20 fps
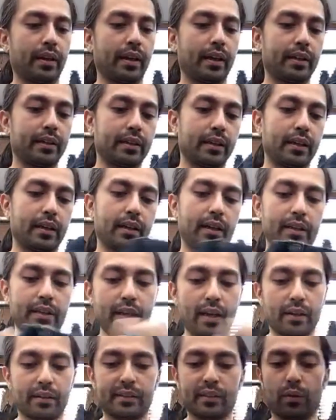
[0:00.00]
And, uh, and
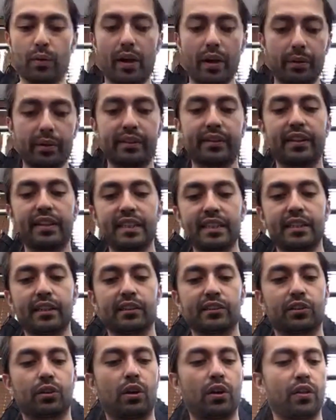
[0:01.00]
yeah, so anyways, the
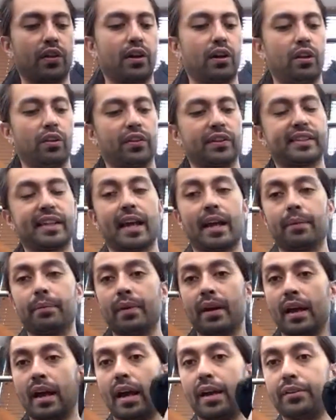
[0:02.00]
details are all, all the
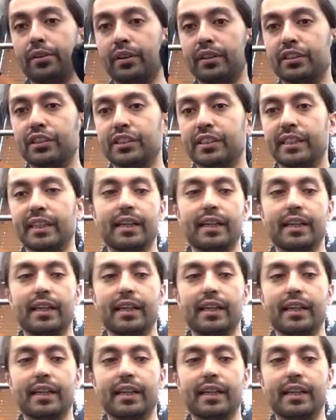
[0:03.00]
same, and you can just